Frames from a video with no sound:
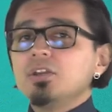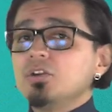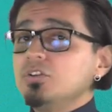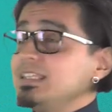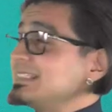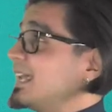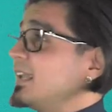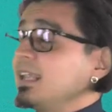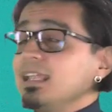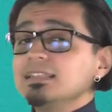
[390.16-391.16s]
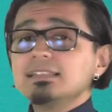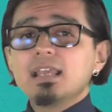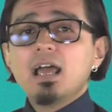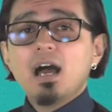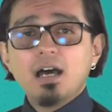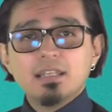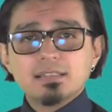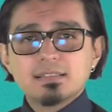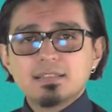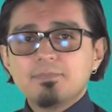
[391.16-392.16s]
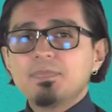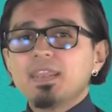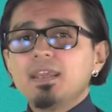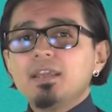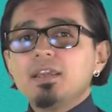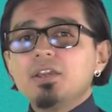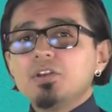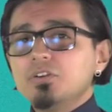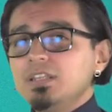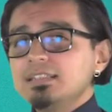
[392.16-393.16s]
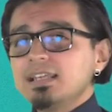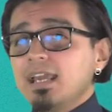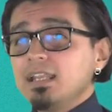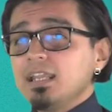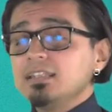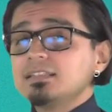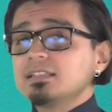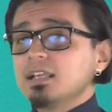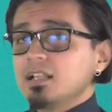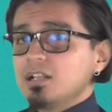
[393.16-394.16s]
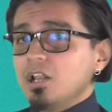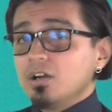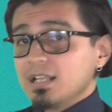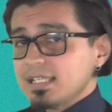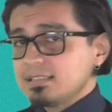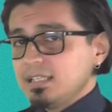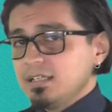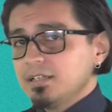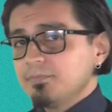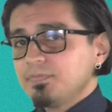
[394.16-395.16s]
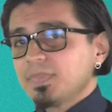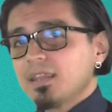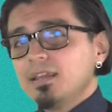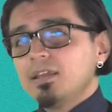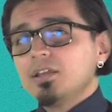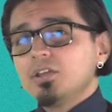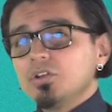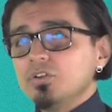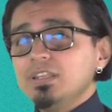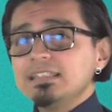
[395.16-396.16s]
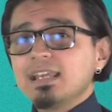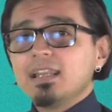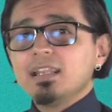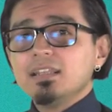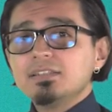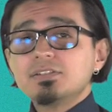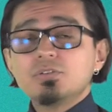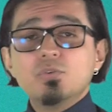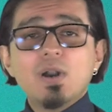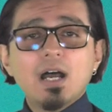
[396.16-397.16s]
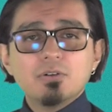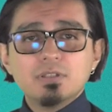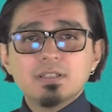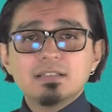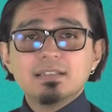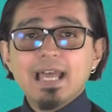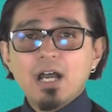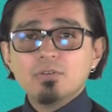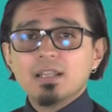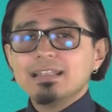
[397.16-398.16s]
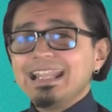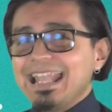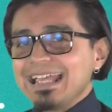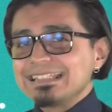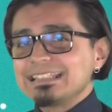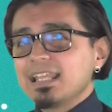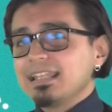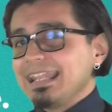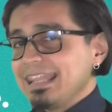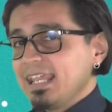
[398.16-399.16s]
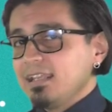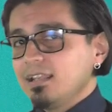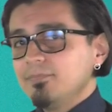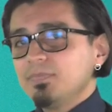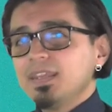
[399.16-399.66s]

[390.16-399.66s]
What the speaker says: Good design is honest. Good design is long-lasting. Good design is throughout down the last detail.